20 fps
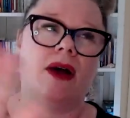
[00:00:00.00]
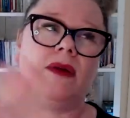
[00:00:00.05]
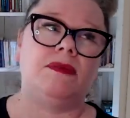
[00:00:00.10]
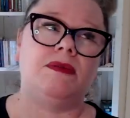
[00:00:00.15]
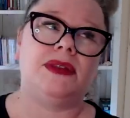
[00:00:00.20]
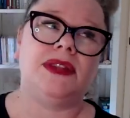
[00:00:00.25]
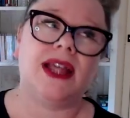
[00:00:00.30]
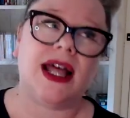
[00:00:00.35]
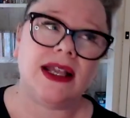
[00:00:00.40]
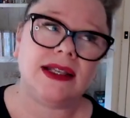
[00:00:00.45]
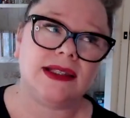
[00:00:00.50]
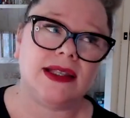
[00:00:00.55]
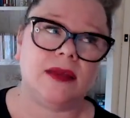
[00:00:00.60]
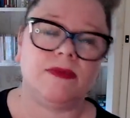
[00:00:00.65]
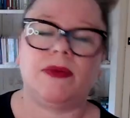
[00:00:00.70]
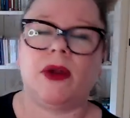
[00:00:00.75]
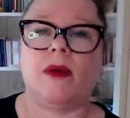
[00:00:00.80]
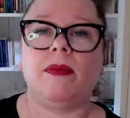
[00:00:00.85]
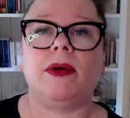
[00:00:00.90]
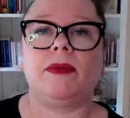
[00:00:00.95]
plus they're
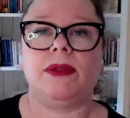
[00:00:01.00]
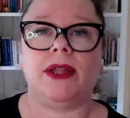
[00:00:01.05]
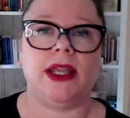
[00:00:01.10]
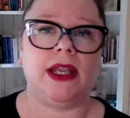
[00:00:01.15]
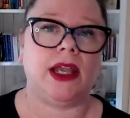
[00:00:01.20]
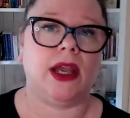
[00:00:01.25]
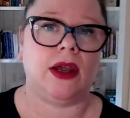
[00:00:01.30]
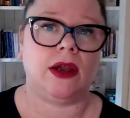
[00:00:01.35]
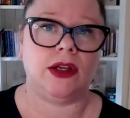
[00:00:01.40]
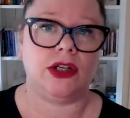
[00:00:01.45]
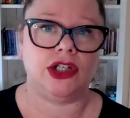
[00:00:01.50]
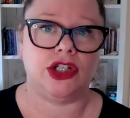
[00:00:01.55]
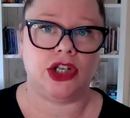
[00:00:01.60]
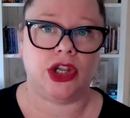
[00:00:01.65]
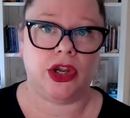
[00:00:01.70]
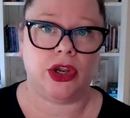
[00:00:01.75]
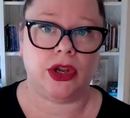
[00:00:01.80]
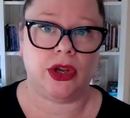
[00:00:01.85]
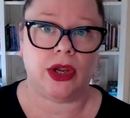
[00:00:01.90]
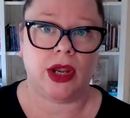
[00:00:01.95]
probably going
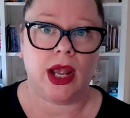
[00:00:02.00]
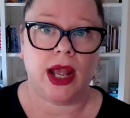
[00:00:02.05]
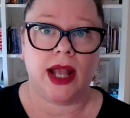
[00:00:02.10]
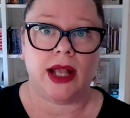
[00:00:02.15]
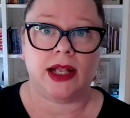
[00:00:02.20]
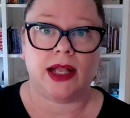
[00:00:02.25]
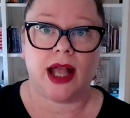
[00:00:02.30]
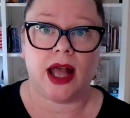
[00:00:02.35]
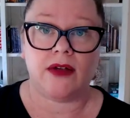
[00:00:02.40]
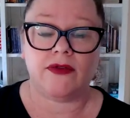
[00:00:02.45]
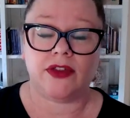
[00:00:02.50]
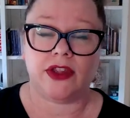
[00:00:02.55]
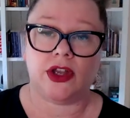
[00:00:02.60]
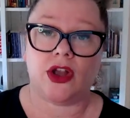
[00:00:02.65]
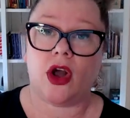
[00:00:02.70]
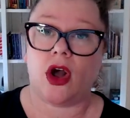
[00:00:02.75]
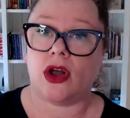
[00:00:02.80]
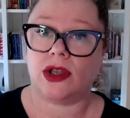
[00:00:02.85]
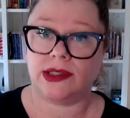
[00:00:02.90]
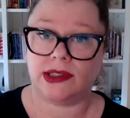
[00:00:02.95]
to cover the
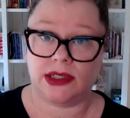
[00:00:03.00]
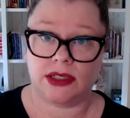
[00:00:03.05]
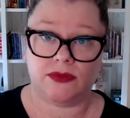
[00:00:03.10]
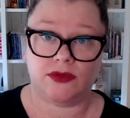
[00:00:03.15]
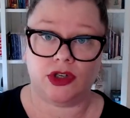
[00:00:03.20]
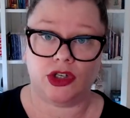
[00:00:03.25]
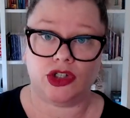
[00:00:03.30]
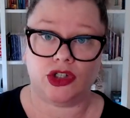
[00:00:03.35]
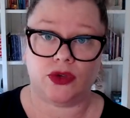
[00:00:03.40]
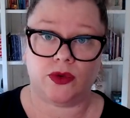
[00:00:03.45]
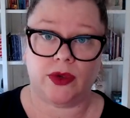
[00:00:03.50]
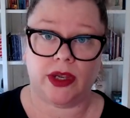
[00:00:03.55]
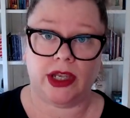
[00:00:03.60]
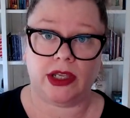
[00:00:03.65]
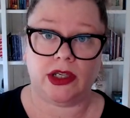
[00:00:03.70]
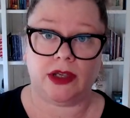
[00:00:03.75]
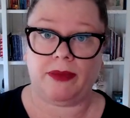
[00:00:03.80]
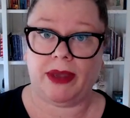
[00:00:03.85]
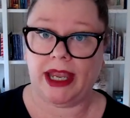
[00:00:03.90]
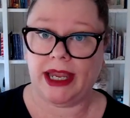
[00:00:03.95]
cost of you doing
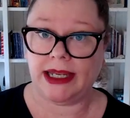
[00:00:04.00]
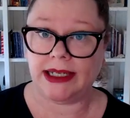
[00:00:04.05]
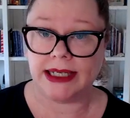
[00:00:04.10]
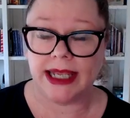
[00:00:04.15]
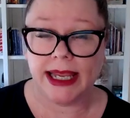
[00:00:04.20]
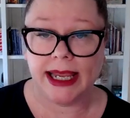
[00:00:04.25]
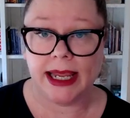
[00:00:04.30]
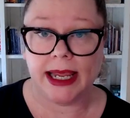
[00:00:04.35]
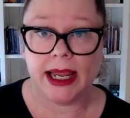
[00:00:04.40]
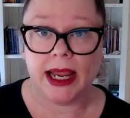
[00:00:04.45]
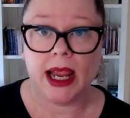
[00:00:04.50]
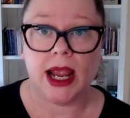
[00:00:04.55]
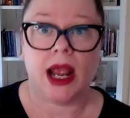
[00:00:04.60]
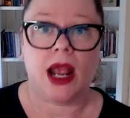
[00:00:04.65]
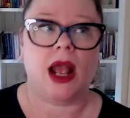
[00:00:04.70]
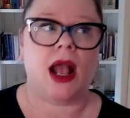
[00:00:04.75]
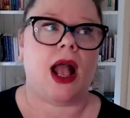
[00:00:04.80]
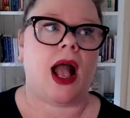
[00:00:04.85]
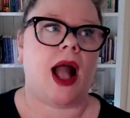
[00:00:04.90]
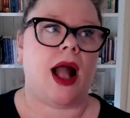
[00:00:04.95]
your PD.
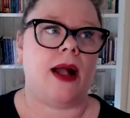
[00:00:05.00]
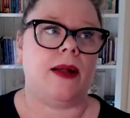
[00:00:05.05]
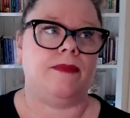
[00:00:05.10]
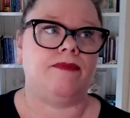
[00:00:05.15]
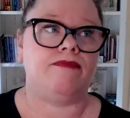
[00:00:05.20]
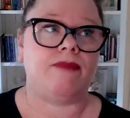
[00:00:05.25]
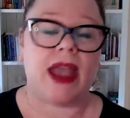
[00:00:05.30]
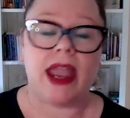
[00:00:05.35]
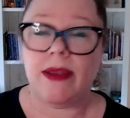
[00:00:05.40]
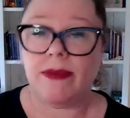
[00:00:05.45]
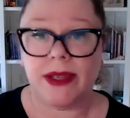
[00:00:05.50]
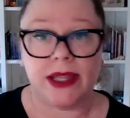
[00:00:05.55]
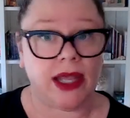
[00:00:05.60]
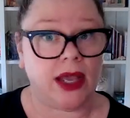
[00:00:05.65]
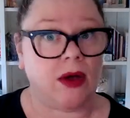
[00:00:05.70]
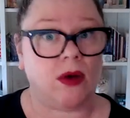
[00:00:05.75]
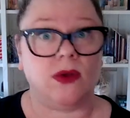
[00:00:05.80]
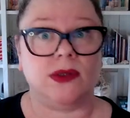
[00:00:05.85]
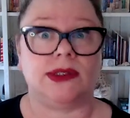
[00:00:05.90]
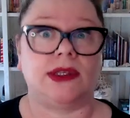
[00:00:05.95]
Maybe
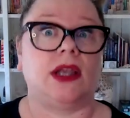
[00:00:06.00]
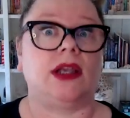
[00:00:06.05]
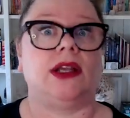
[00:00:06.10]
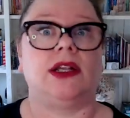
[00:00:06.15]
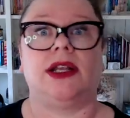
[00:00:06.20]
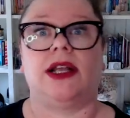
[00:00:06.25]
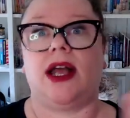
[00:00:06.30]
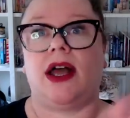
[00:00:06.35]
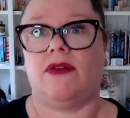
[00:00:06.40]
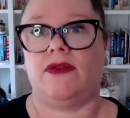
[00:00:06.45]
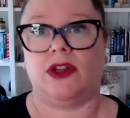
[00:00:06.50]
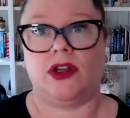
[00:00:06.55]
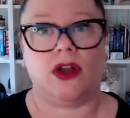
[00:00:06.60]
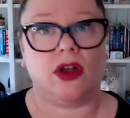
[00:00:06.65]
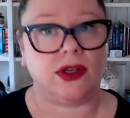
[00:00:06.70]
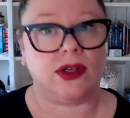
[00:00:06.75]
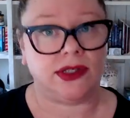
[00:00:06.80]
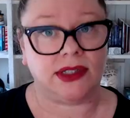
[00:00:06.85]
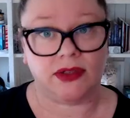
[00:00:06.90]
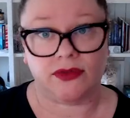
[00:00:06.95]
they're also going to cover the
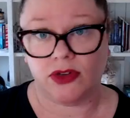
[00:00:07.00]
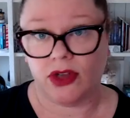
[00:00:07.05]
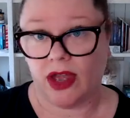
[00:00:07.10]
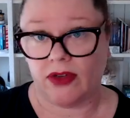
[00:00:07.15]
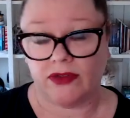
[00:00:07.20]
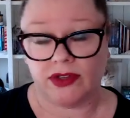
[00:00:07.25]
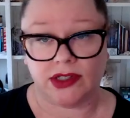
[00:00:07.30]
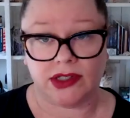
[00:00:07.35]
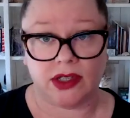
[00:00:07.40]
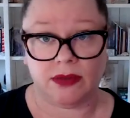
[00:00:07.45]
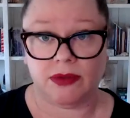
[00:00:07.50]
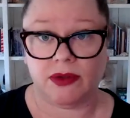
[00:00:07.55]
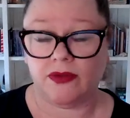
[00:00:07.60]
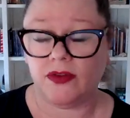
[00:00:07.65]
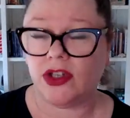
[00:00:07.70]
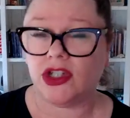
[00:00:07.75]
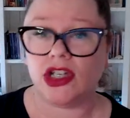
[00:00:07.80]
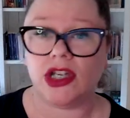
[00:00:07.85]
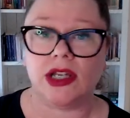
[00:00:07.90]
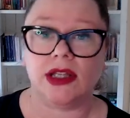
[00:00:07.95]
cost of you having
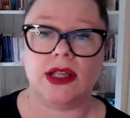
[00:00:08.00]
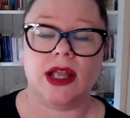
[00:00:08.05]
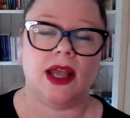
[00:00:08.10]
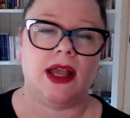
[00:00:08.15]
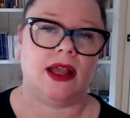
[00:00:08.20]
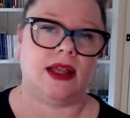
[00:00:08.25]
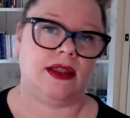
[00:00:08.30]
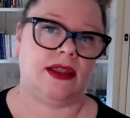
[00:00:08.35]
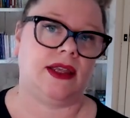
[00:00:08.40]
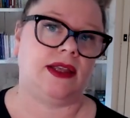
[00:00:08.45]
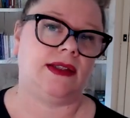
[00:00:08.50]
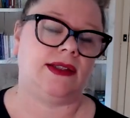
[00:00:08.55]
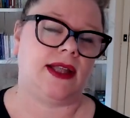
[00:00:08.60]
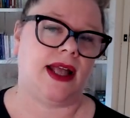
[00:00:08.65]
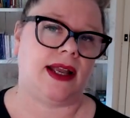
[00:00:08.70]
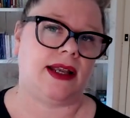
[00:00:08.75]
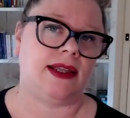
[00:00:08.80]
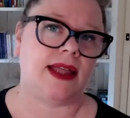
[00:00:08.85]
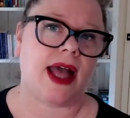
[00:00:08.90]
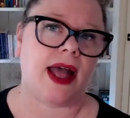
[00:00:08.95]
supervision, things
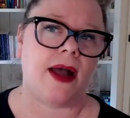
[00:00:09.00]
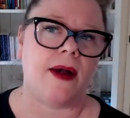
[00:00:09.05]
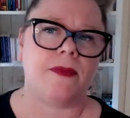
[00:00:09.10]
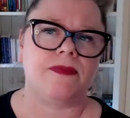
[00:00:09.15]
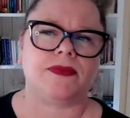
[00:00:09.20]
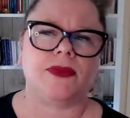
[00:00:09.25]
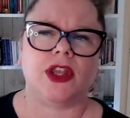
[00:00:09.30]
like that.